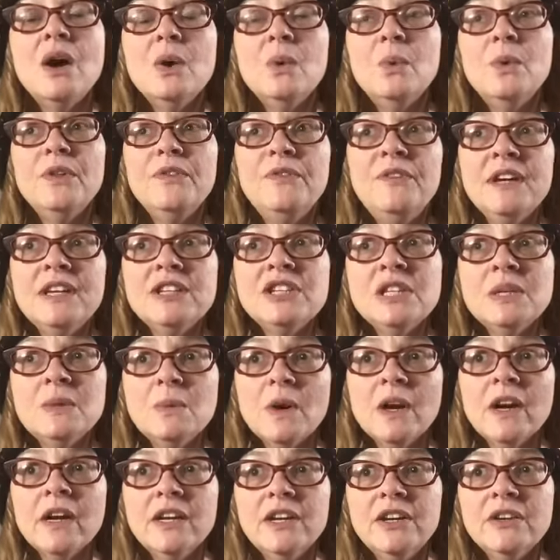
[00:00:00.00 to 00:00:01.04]
With fiction
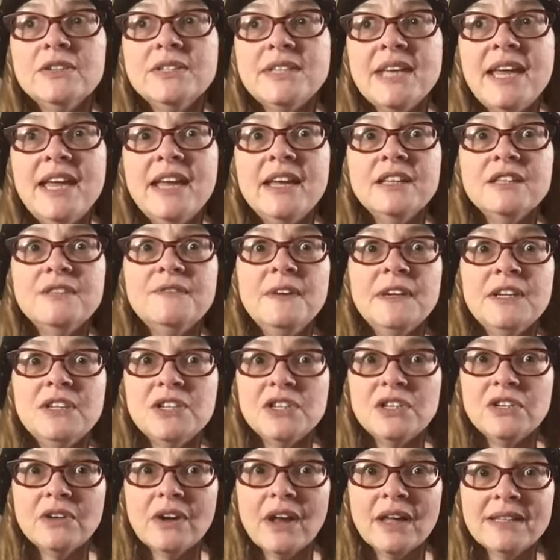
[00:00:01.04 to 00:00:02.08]
work, you're saying it's
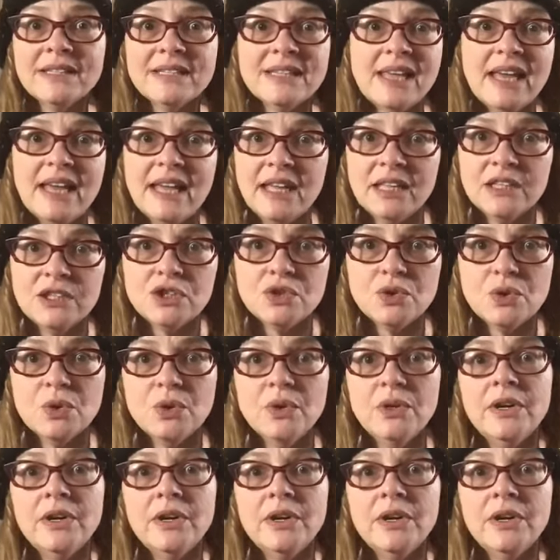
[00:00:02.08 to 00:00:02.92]
fiction. You're not saying it's true.